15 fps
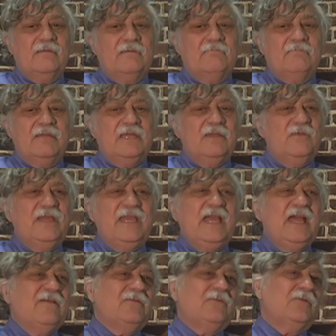we
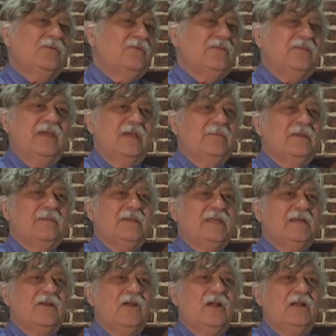have a rule of thumb,
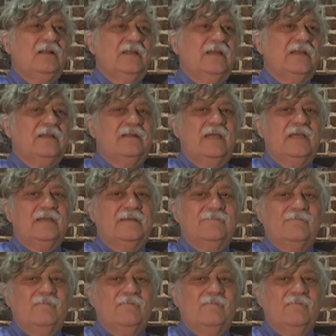in our clinic, like,